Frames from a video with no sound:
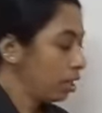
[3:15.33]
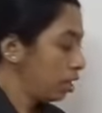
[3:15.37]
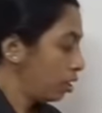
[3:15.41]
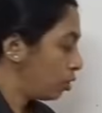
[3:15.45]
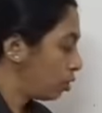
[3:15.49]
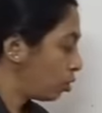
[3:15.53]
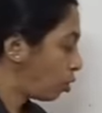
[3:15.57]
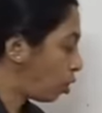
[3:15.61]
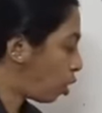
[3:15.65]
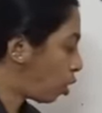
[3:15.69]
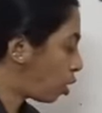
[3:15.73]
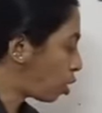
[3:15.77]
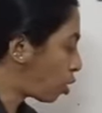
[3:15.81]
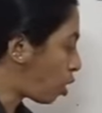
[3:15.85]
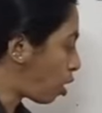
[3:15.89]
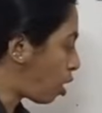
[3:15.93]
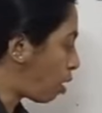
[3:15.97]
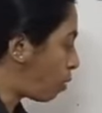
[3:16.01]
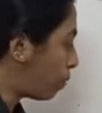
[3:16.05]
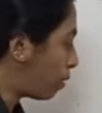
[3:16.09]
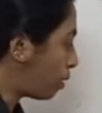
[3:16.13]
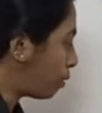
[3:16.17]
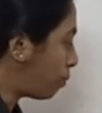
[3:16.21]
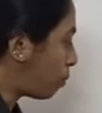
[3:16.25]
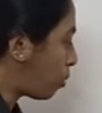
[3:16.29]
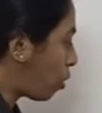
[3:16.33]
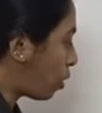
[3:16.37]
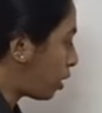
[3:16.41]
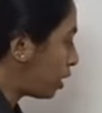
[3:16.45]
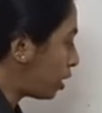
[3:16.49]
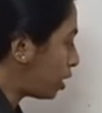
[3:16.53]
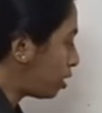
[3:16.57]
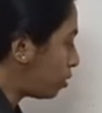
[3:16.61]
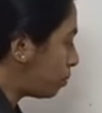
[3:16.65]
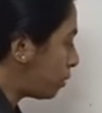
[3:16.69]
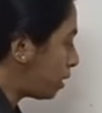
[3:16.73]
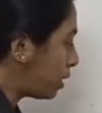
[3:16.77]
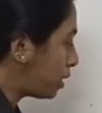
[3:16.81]
No common
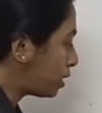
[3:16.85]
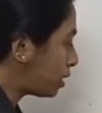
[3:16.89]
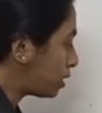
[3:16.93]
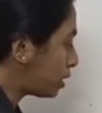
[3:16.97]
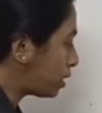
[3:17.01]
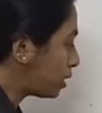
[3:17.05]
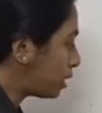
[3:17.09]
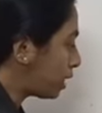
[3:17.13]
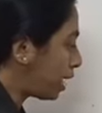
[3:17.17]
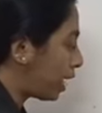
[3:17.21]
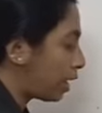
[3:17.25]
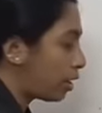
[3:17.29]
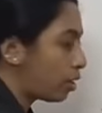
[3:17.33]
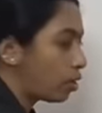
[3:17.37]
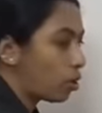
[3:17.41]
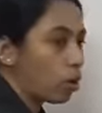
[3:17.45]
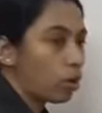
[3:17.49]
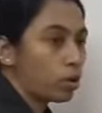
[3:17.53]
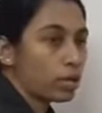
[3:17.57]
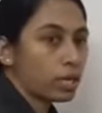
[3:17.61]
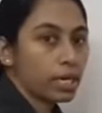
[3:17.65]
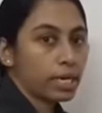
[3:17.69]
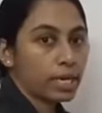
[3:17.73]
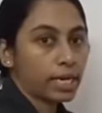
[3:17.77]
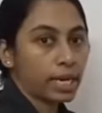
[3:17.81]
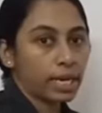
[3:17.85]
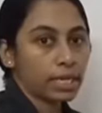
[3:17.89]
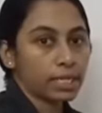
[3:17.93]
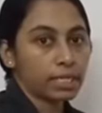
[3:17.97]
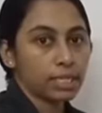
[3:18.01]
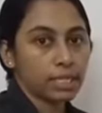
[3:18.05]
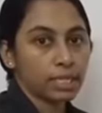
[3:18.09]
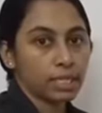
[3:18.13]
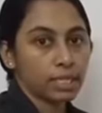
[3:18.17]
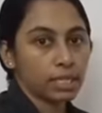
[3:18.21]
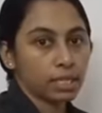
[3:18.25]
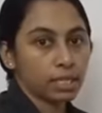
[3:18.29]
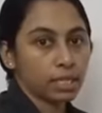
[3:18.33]
point means they are not
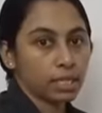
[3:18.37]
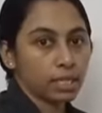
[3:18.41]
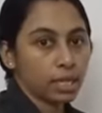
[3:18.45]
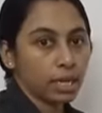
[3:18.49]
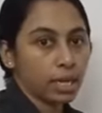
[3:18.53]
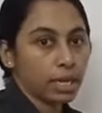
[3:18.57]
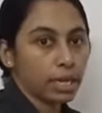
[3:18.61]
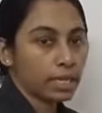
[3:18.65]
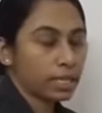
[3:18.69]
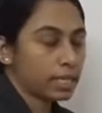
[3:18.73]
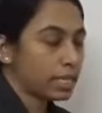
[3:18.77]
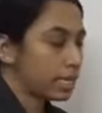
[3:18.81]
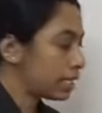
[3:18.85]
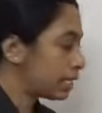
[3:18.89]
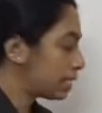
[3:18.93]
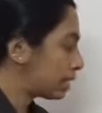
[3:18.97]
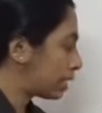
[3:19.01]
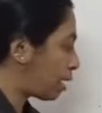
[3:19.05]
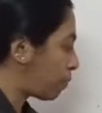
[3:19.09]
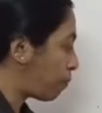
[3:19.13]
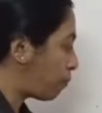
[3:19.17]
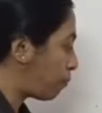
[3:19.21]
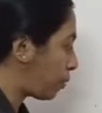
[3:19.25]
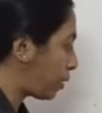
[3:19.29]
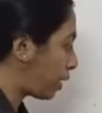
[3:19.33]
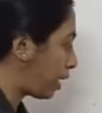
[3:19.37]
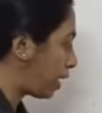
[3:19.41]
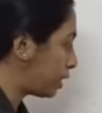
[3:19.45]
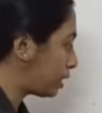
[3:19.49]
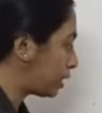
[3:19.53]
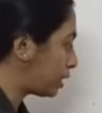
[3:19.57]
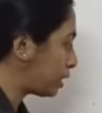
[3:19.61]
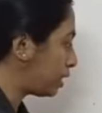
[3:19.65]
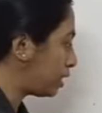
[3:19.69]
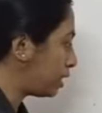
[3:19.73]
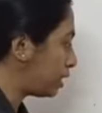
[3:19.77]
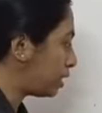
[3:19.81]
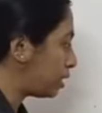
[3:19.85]
touch and they are
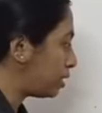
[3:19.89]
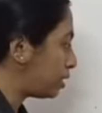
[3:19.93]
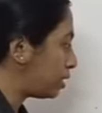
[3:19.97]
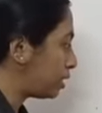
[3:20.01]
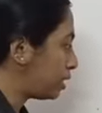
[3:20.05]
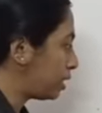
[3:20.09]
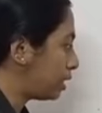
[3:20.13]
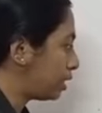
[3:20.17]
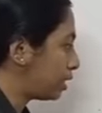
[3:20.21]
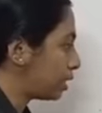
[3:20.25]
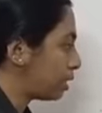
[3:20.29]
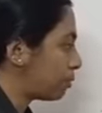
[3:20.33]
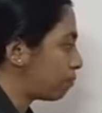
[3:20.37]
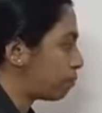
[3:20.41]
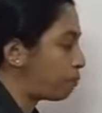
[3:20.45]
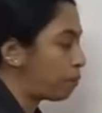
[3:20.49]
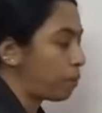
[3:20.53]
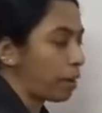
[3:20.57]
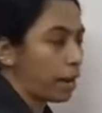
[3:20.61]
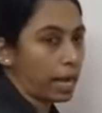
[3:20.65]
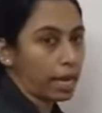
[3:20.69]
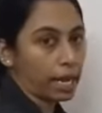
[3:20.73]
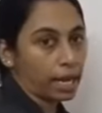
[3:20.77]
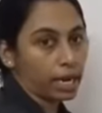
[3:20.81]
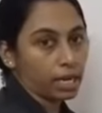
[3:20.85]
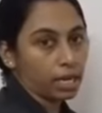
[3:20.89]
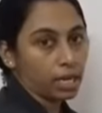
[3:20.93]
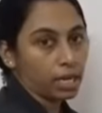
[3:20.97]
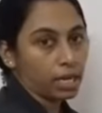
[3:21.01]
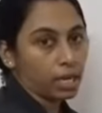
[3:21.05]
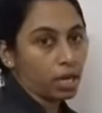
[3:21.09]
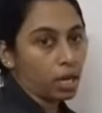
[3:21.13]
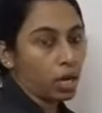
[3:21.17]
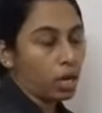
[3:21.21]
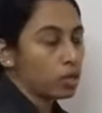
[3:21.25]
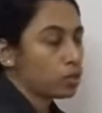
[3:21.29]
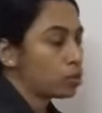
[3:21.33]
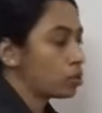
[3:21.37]
separate in the plane.
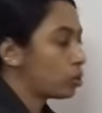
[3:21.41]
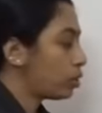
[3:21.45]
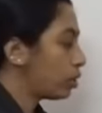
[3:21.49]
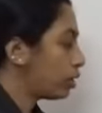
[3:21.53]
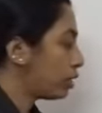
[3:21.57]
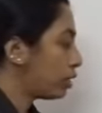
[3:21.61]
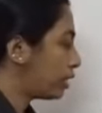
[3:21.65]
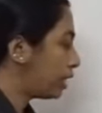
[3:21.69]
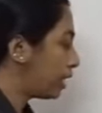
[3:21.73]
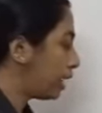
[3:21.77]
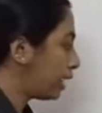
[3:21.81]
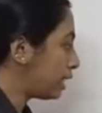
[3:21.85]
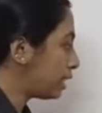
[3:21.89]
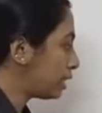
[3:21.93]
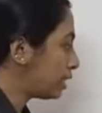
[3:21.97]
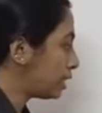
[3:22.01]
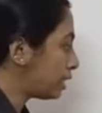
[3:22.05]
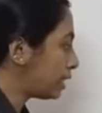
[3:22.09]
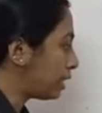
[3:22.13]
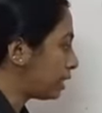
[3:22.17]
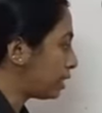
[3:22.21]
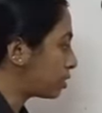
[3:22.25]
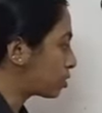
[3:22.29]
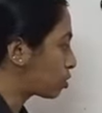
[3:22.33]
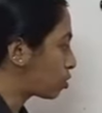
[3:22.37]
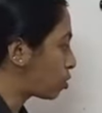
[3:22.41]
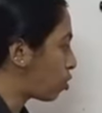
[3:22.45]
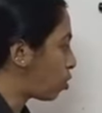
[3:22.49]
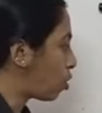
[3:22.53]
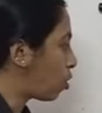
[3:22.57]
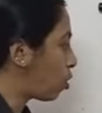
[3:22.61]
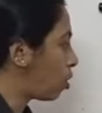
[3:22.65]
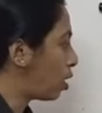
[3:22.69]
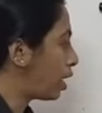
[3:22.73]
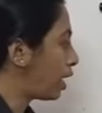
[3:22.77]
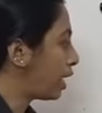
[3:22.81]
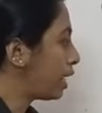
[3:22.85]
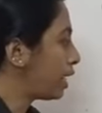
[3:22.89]
So this is
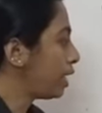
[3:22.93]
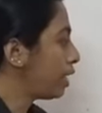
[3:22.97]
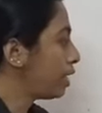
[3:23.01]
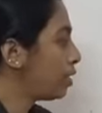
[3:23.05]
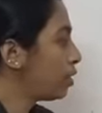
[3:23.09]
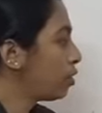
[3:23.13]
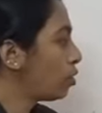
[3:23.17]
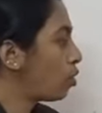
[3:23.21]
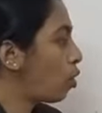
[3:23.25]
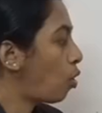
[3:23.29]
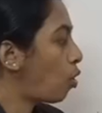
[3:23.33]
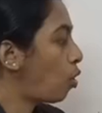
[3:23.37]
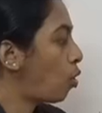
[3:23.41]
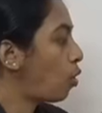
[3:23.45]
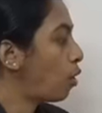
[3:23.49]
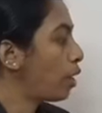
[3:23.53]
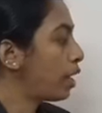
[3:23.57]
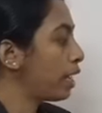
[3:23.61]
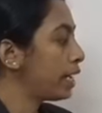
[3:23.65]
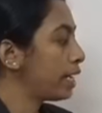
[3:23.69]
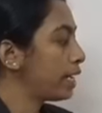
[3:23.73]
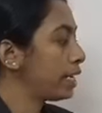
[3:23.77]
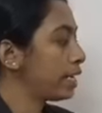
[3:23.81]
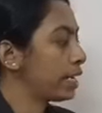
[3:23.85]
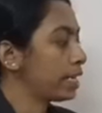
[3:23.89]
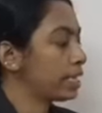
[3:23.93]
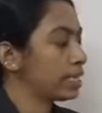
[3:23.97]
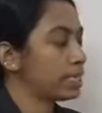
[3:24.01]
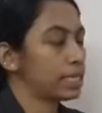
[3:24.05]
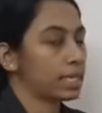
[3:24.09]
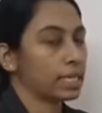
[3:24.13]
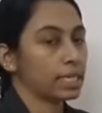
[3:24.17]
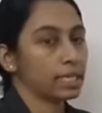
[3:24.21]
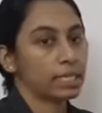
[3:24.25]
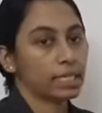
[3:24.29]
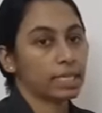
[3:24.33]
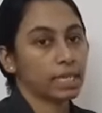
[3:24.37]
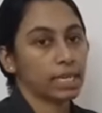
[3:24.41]
called
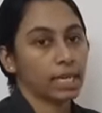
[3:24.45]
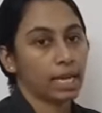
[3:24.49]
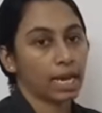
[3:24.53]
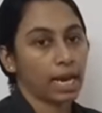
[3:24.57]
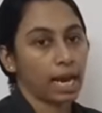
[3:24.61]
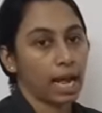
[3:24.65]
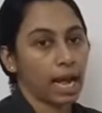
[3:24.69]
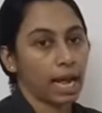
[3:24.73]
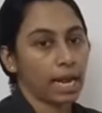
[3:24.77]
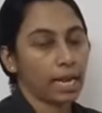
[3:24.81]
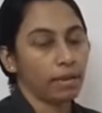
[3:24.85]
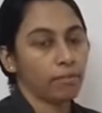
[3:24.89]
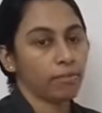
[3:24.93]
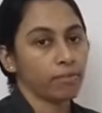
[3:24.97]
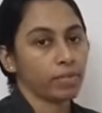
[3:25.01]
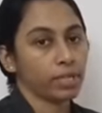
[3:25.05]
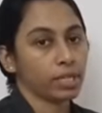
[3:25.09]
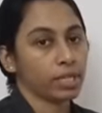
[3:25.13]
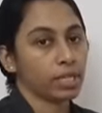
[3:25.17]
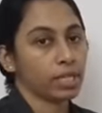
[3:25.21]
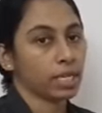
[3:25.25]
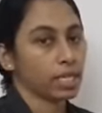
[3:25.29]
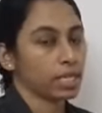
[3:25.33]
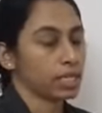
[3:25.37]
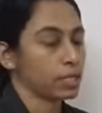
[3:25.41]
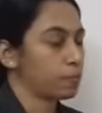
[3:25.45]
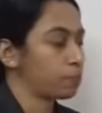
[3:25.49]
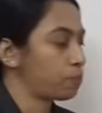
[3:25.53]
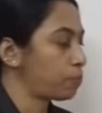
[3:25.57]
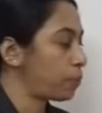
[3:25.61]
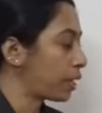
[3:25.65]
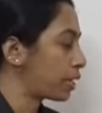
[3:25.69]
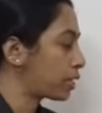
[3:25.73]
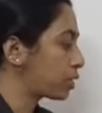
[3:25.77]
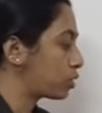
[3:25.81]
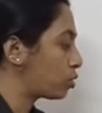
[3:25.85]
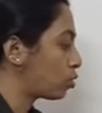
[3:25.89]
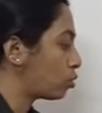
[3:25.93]
non-intersecting line with
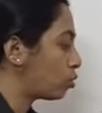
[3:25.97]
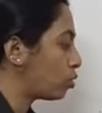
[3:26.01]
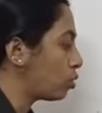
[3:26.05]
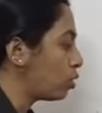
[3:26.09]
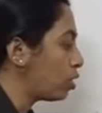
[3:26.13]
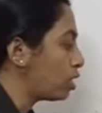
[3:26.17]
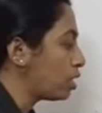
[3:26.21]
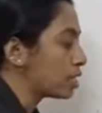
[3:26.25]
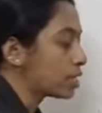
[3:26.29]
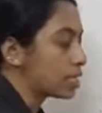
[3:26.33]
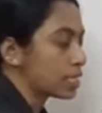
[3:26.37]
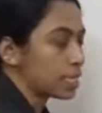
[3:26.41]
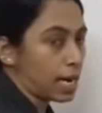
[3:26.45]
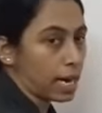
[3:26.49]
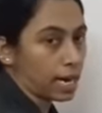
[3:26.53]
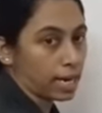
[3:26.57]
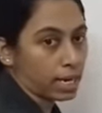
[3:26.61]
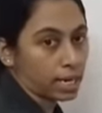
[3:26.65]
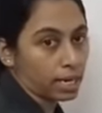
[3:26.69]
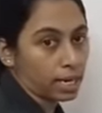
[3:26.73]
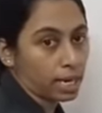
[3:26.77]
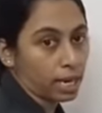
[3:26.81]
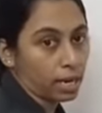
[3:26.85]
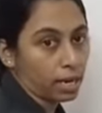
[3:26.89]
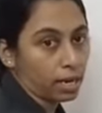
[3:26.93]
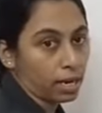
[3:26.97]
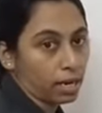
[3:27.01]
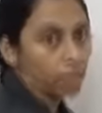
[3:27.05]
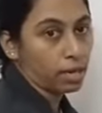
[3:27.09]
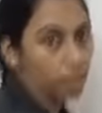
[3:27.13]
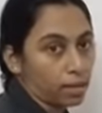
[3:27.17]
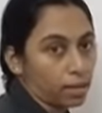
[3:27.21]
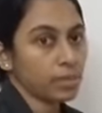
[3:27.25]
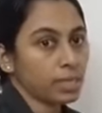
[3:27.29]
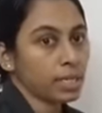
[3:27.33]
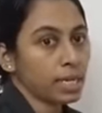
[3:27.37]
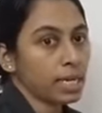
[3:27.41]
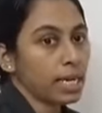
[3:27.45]
respect to circle.
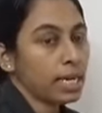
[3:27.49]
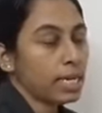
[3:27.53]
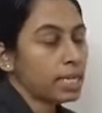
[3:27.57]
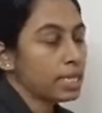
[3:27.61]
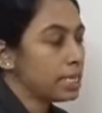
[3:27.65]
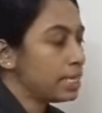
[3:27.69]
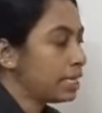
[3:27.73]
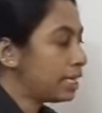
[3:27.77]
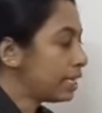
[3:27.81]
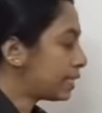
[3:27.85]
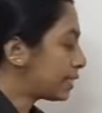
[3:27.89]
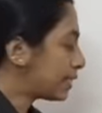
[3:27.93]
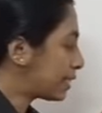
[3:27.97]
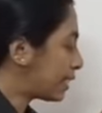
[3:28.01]
This